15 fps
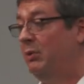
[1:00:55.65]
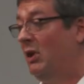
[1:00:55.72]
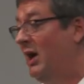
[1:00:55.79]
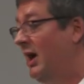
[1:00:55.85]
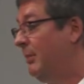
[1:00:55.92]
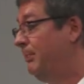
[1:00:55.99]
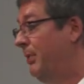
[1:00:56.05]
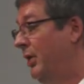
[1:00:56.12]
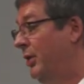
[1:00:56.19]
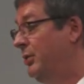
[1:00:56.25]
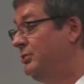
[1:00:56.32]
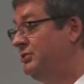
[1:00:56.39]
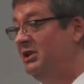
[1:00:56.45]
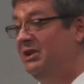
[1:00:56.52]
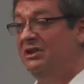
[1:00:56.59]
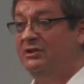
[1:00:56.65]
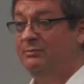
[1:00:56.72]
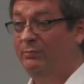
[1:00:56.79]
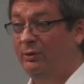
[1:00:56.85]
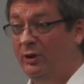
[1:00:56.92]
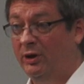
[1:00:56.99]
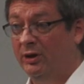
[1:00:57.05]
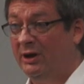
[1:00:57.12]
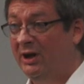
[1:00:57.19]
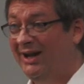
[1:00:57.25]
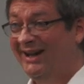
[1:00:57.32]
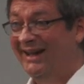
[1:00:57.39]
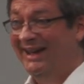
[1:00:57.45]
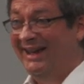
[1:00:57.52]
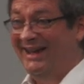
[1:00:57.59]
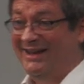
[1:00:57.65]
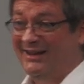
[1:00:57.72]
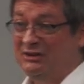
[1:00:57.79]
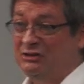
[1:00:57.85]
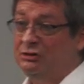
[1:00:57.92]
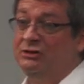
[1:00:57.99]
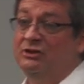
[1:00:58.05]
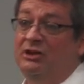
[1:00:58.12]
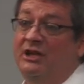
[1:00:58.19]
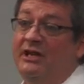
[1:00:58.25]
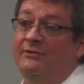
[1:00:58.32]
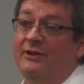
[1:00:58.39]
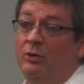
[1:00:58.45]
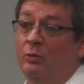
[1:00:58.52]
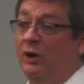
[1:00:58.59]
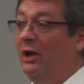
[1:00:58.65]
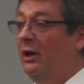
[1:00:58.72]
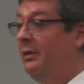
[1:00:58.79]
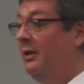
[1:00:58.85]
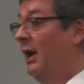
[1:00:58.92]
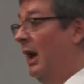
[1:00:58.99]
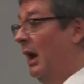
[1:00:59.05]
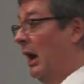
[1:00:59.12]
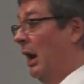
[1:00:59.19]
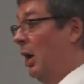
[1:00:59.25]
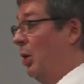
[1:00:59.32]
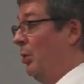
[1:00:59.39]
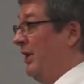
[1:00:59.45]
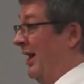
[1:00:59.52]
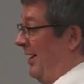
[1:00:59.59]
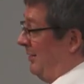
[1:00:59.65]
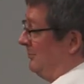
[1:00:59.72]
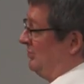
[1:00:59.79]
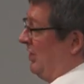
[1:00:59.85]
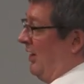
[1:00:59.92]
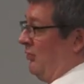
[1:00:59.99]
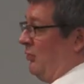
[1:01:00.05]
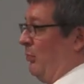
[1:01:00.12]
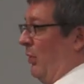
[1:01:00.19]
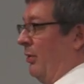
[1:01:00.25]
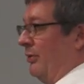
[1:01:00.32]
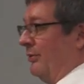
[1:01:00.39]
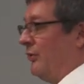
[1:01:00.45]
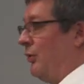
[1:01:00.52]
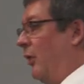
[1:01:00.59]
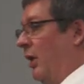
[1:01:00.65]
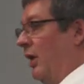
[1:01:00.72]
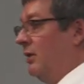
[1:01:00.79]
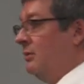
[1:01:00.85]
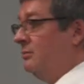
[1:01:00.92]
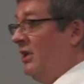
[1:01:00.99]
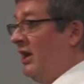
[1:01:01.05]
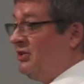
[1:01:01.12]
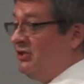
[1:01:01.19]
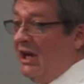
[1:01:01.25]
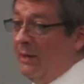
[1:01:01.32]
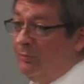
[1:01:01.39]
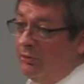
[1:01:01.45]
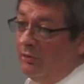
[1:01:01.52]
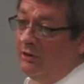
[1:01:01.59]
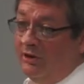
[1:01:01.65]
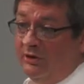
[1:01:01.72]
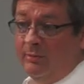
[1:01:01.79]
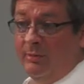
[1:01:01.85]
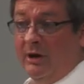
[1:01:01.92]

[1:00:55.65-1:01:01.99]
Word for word: Bloch posed in his book. He didn't just leave it with, oh yeah, and Java's broken, sorry. Next chapter is